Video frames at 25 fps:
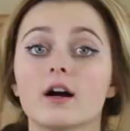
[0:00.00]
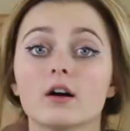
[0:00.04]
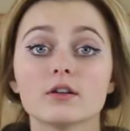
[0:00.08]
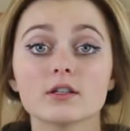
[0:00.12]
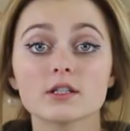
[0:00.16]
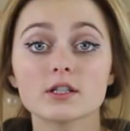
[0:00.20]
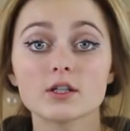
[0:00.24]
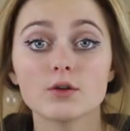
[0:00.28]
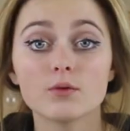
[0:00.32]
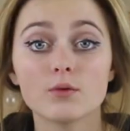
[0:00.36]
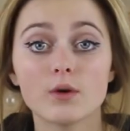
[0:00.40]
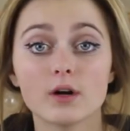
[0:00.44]
I
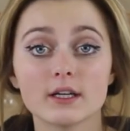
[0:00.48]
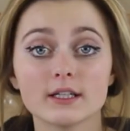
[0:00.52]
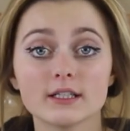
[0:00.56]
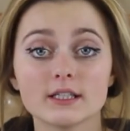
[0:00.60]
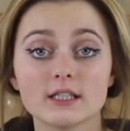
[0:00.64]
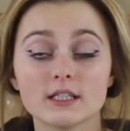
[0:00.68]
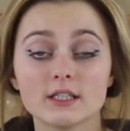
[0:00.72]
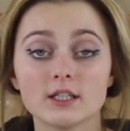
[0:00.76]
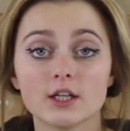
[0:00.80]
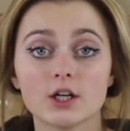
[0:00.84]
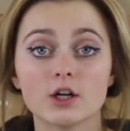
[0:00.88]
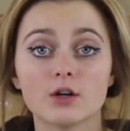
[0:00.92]
also wanted
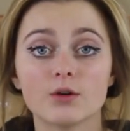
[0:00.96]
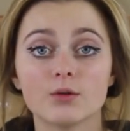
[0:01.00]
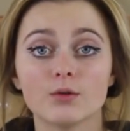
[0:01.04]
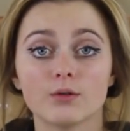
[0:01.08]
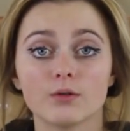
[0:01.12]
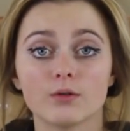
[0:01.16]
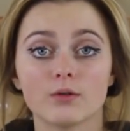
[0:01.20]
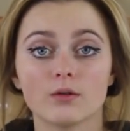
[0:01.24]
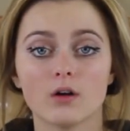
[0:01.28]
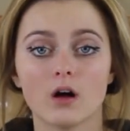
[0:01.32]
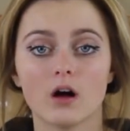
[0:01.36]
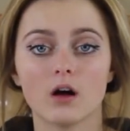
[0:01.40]
to
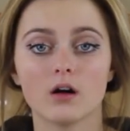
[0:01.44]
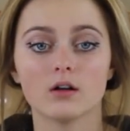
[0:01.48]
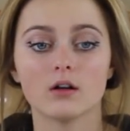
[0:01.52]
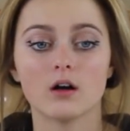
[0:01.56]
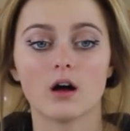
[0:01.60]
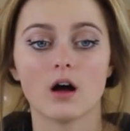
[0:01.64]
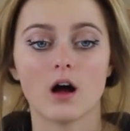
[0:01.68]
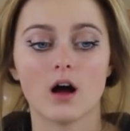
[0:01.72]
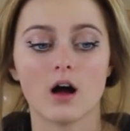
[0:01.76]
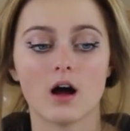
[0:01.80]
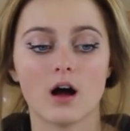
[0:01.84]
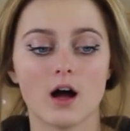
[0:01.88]
know
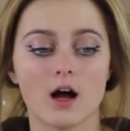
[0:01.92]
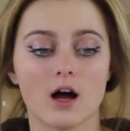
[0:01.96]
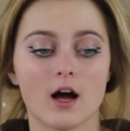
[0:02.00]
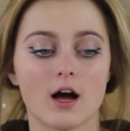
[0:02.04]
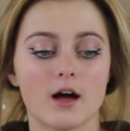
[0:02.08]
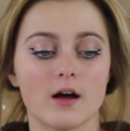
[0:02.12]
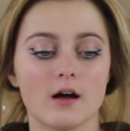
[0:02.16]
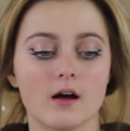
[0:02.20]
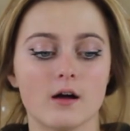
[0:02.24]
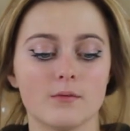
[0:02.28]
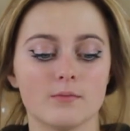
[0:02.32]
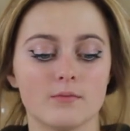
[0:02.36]

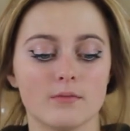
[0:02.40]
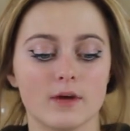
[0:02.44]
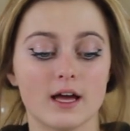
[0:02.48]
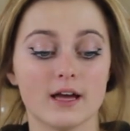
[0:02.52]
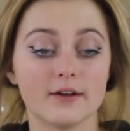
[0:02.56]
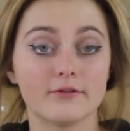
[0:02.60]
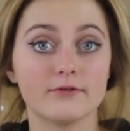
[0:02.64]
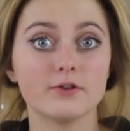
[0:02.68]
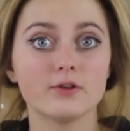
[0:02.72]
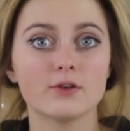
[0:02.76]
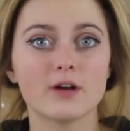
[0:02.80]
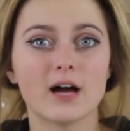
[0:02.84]
um,
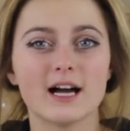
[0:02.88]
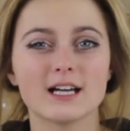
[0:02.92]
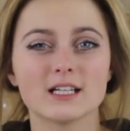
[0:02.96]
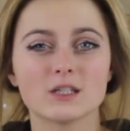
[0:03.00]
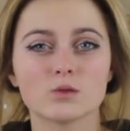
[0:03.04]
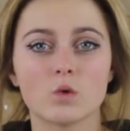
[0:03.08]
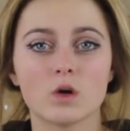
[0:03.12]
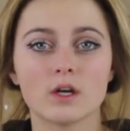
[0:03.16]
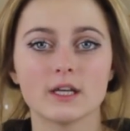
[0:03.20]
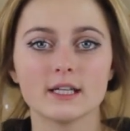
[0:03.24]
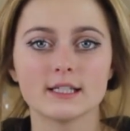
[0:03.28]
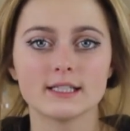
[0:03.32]
if you
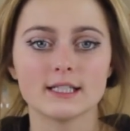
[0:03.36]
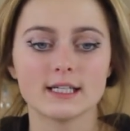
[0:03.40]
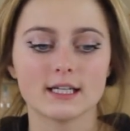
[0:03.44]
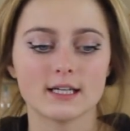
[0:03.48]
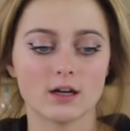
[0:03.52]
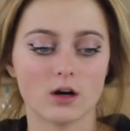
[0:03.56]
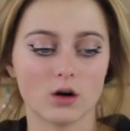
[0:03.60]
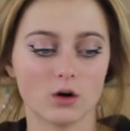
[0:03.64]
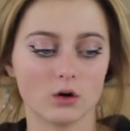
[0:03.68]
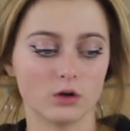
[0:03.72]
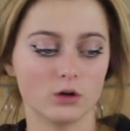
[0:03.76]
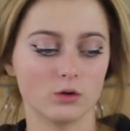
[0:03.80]
guys wanted
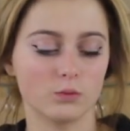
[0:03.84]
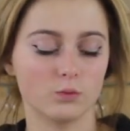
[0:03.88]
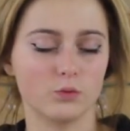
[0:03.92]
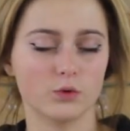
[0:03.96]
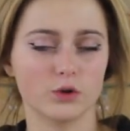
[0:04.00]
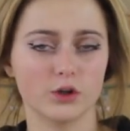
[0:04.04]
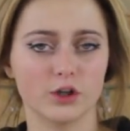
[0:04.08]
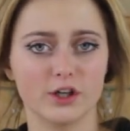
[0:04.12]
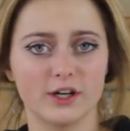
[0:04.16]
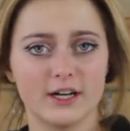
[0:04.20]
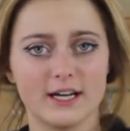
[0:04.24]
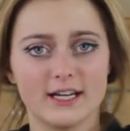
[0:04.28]
to or
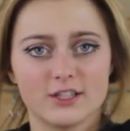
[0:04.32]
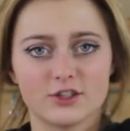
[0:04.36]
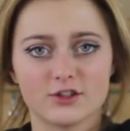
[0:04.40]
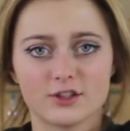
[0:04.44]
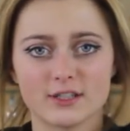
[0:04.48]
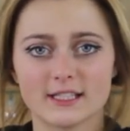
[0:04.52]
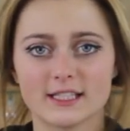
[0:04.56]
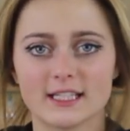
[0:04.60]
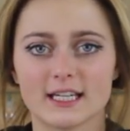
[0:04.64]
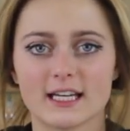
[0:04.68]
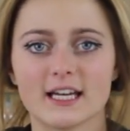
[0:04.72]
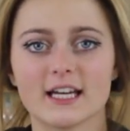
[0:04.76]
were
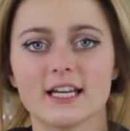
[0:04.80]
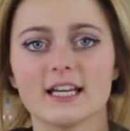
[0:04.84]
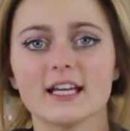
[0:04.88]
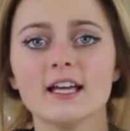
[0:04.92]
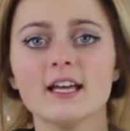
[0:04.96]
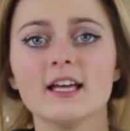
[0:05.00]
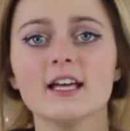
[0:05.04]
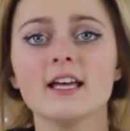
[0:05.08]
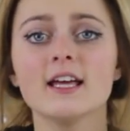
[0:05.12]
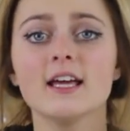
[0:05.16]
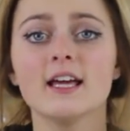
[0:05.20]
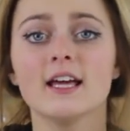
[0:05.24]
interested
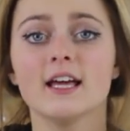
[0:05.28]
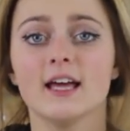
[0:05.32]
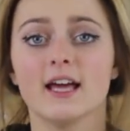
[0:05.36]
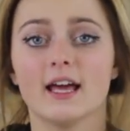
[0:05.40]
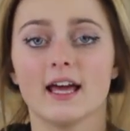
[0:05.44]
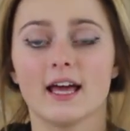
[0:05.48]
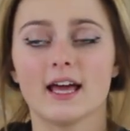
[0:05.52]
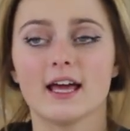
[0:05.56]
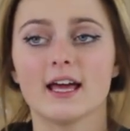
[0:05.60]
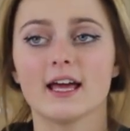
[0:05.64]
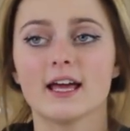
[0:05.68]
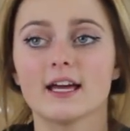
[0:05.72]

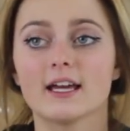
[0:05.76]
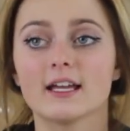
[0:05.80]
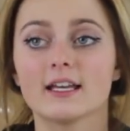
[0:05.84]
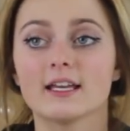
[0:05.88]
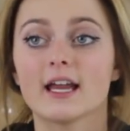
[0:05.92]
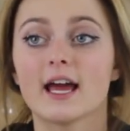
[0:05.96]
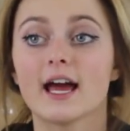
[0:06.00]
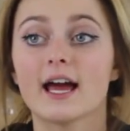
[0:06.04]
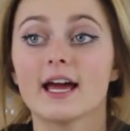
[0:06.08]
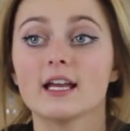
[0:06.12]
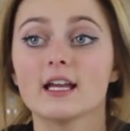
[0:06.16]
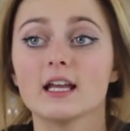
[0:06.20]
in
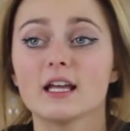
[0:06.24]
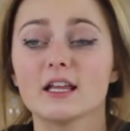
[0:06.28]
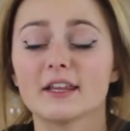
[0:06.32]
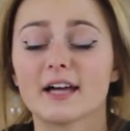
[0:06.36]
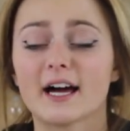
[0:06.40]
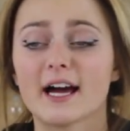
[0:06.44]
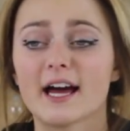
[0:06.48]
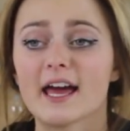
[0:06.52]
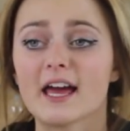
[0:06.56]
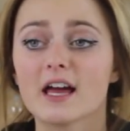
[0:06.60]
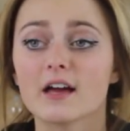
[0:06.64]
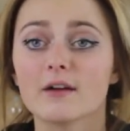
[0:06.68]
any
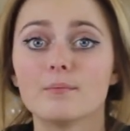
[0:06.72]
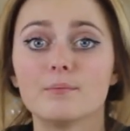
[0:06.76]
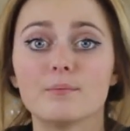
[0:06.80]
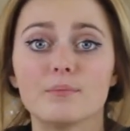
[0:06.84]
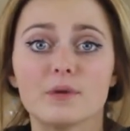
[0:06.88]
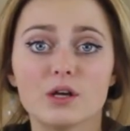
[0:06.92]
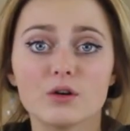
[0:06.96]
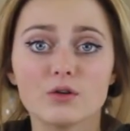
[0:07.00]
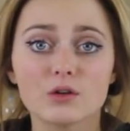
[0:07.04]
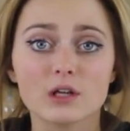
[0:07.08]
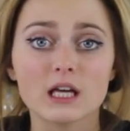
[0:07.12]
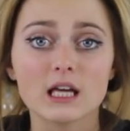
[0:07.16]
like
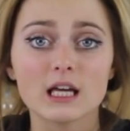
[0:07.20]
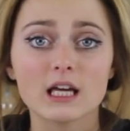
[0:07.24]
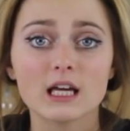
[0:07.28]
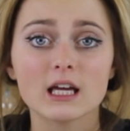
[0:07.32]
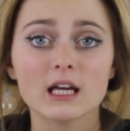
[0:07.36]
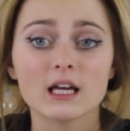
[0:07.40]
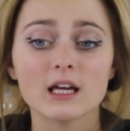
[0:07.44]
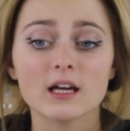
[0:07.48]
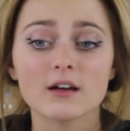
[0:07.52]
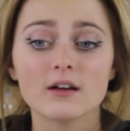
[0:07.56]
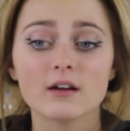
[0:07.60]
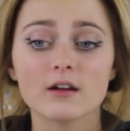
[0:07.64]

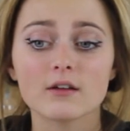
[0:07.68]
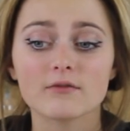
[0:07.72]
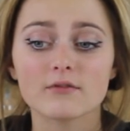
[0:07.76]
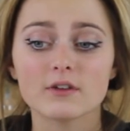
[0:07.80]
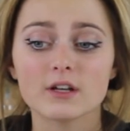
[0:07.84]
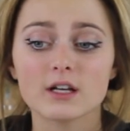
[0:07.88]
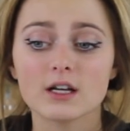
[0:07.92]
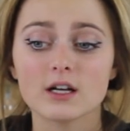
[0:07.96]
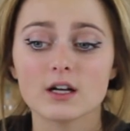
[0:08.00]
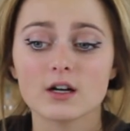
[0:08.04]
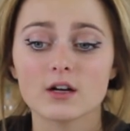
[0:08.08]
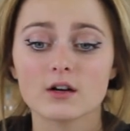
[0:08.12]
beauty
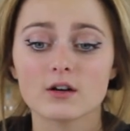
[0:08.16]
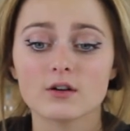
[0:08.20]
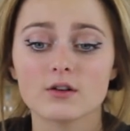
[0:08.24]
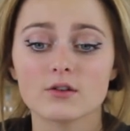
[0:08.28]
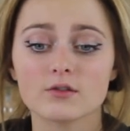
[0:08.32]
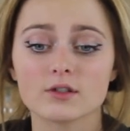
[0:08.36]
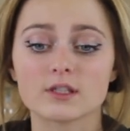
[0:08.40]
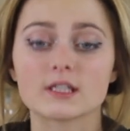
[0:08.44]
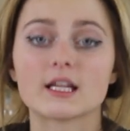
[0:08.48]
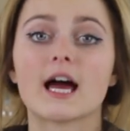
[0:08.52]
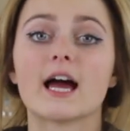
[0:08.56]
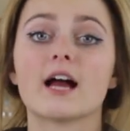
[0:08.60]

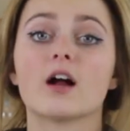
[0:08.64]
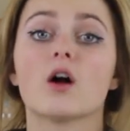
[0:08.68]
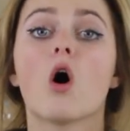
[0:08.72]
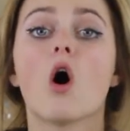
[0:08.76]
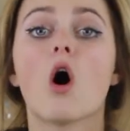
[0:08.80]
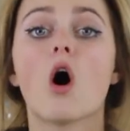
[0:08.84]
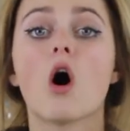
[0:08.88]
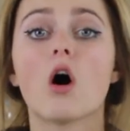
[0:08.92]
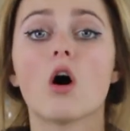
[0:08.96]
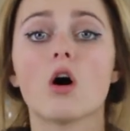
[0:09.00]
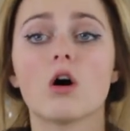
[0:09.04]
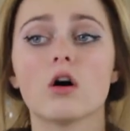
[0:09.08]
videos, like
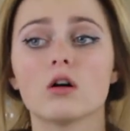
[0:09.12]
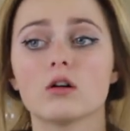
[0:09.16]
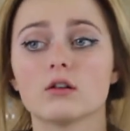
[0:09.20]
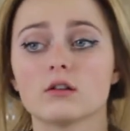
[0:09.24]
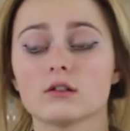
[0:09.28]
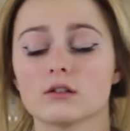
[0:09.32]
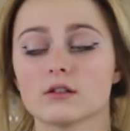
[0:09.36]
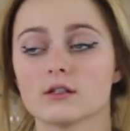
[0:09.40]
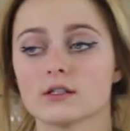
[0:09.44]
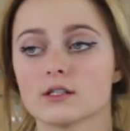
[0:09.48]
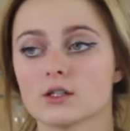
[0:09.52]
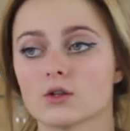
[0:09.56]

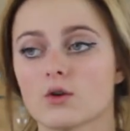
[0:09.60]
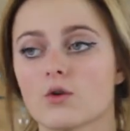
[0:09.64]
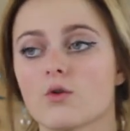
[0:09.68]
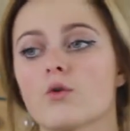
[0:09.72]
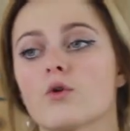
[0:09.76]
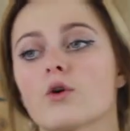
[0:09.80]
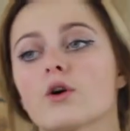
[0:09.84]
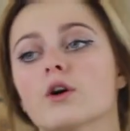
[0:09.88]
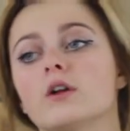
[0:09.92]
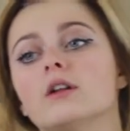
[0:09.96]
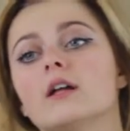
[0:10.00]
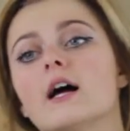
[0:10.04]
hauls
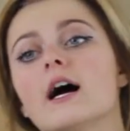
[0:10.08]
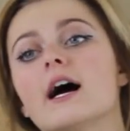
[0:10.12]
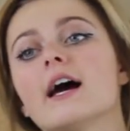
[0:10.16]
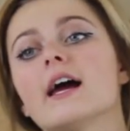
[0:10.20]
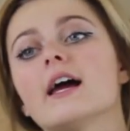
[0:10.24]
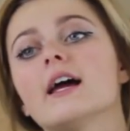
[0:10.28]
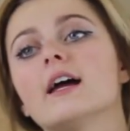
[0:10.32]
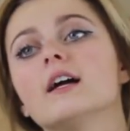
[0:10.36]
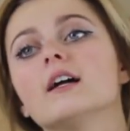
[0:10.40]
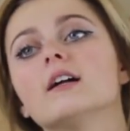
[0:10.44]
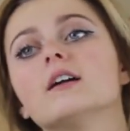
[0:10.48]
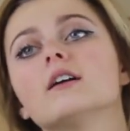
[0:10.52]
or
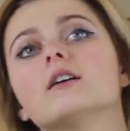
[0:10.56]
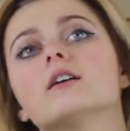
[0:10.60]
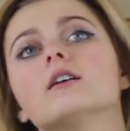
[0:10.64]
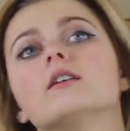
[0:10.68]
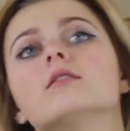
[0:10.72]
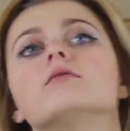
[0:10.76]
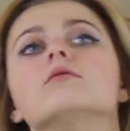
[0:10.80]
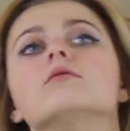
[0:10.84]
like